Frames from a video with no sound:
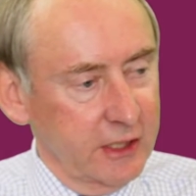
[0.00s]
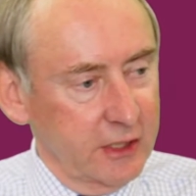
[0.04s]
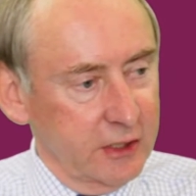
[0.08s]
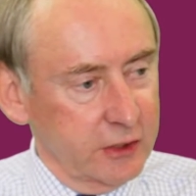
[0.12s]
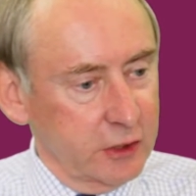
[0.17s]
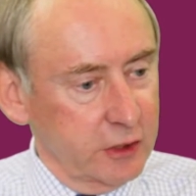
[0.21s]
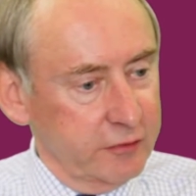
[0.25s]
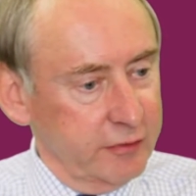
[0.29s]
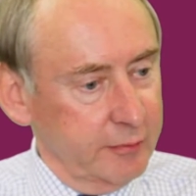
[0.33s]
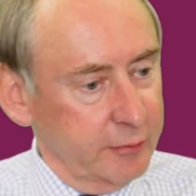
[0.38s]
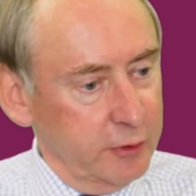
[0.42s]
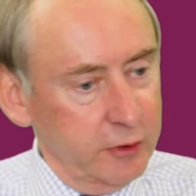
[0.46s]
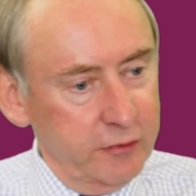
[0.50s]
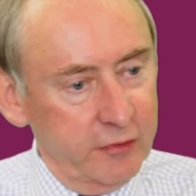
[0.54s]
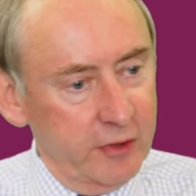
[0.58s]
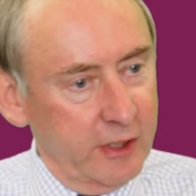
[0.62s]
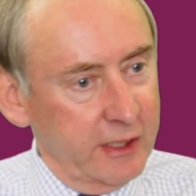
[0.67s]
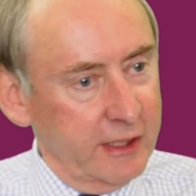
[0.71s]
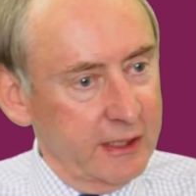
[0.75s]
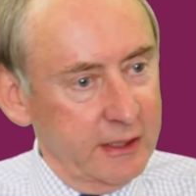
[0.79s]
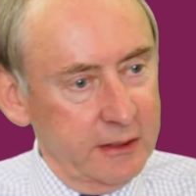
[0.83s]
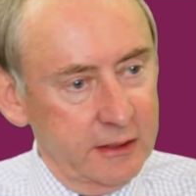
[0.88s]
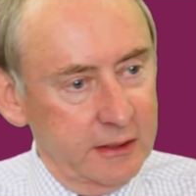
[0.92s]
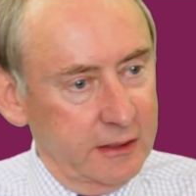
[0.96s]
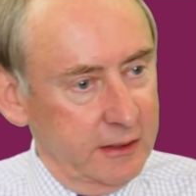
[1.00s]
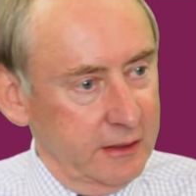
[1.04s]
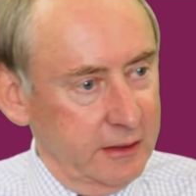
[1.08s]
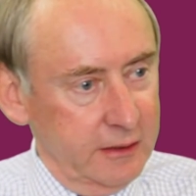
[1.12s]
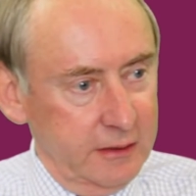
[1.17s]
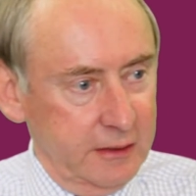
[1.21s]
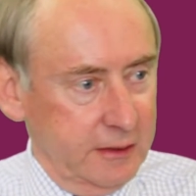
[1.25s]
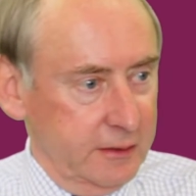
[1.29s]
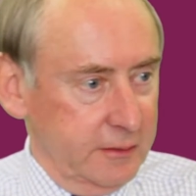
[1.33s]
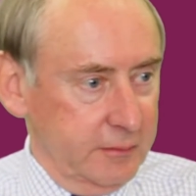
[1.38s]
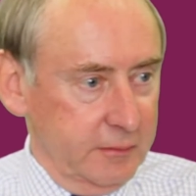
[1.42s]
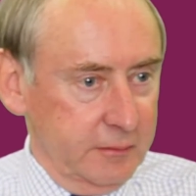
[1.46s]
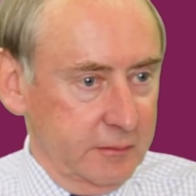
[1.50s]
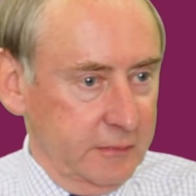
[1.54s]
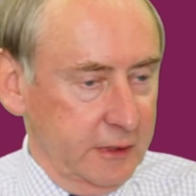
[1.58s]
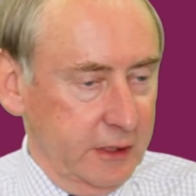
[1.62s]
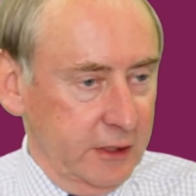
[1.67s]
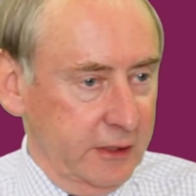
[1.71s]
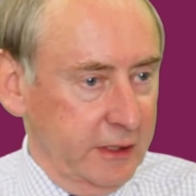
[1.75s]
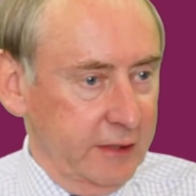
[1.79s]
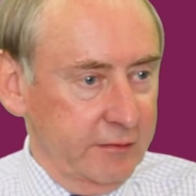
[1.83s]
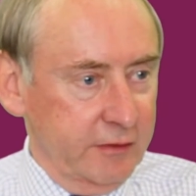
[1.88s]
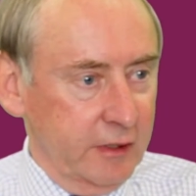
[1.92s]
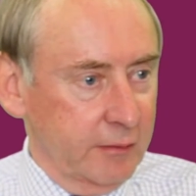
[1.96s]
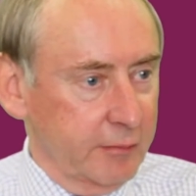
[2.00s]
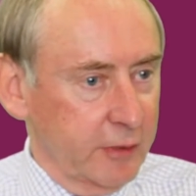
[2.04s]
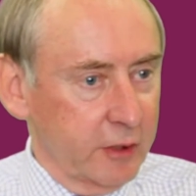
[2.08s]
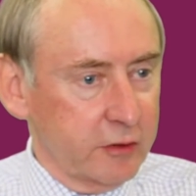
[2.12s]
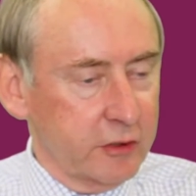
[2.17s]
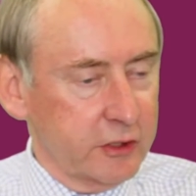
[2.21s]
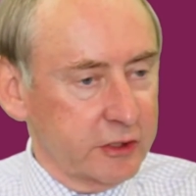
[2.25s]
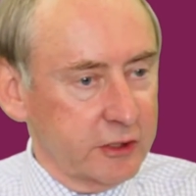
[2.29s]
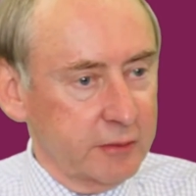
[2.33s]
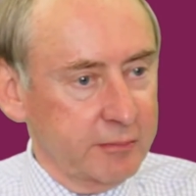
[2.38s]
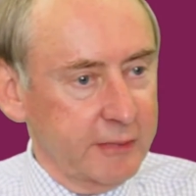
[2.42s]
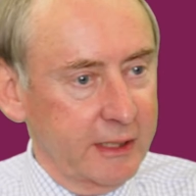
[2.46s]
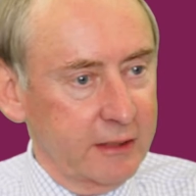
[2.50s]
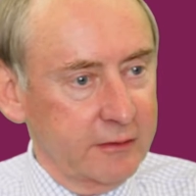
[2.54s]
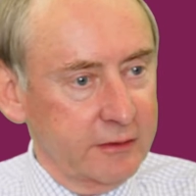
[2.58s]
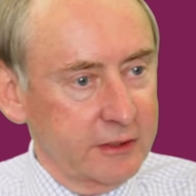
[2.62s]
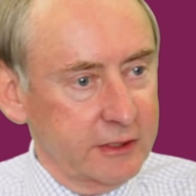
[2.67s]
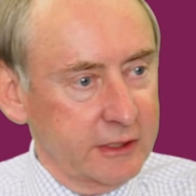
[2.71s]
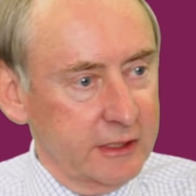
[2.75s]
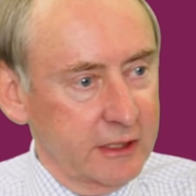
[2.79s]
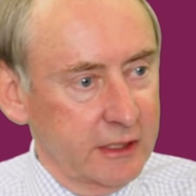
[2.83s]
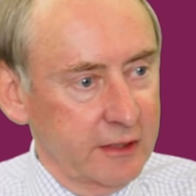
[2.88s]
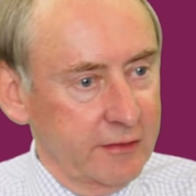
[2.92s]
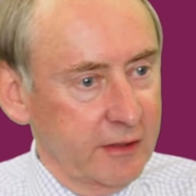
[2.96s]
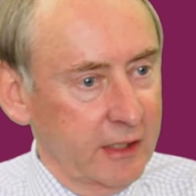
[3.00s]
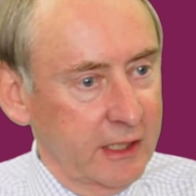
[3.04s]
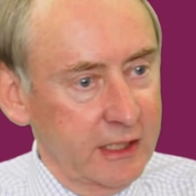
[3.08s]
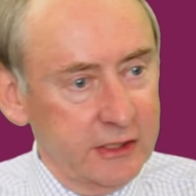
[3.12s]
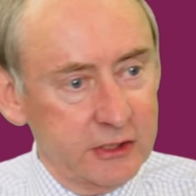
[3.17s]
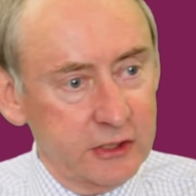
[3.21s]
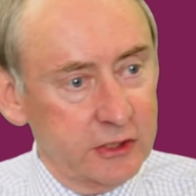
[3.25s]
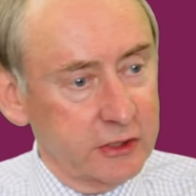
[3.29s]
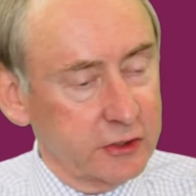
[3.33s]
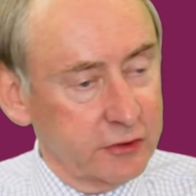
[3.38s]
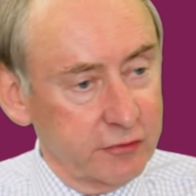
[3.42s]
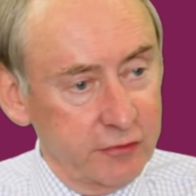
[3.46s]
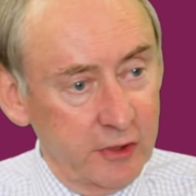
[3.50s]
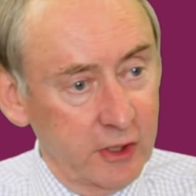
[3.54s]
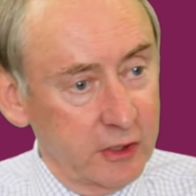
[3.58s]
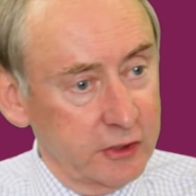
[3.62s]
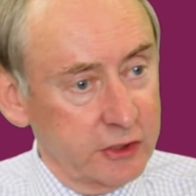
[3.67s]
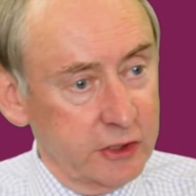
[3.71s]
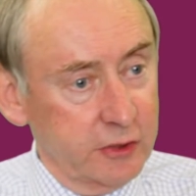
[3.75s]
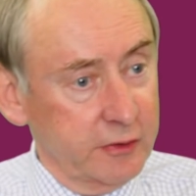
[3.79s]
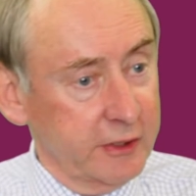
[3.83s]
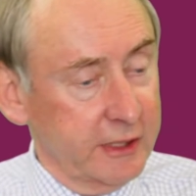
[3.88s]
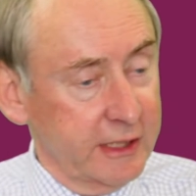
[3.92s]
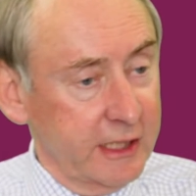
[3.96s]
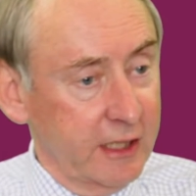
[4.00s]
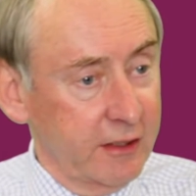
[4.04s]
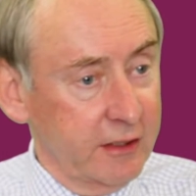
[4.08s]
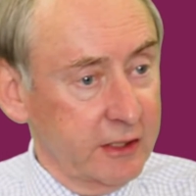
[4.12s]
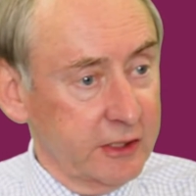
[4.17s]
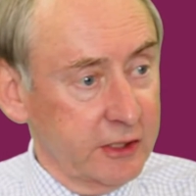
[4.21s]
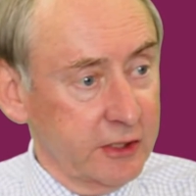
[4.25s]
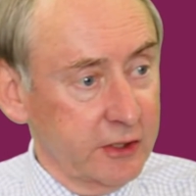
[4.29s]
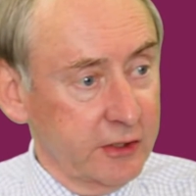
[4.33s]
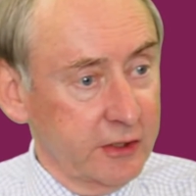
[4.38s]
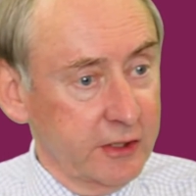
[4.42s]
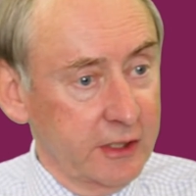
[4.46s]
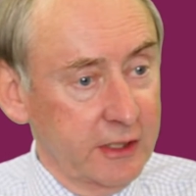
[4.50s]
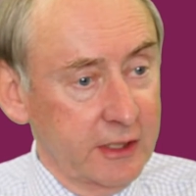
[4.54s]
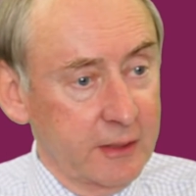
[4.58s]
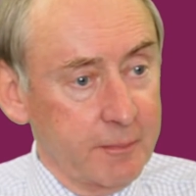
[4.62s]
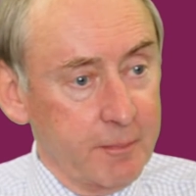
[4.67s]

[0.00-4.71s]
So if you move your eye, even a moderate amount, the laser just follows you and carries on.